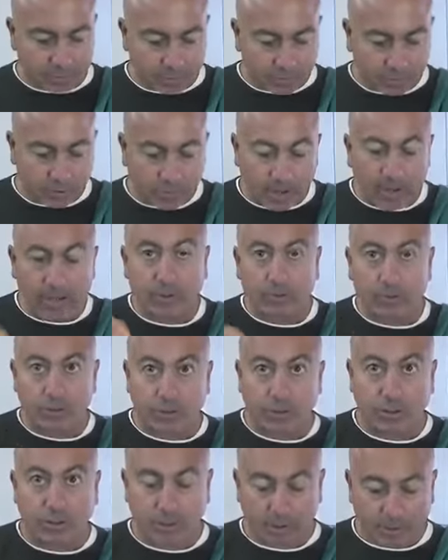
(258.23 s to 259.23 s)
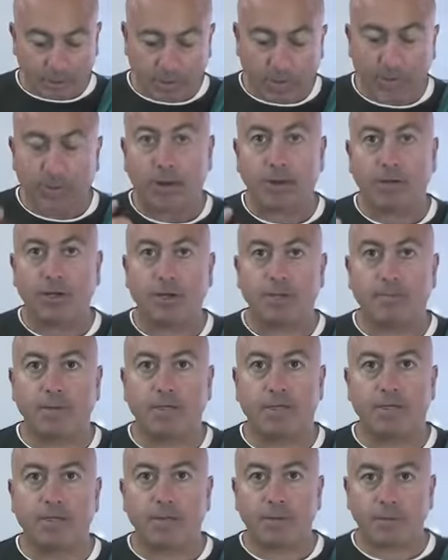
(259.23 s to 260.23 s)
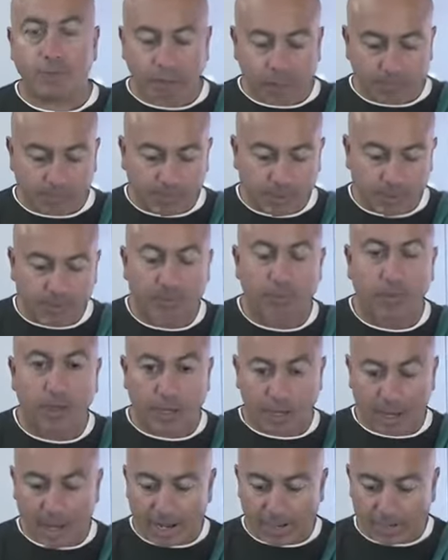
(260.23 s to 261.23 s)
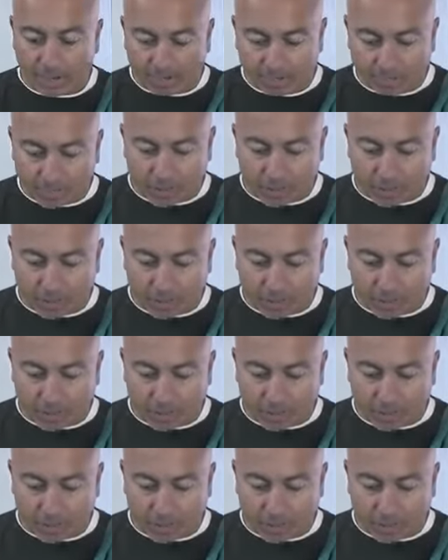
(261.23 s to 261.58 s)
2 eggs, which I didn't mention the recipe, we're going to add them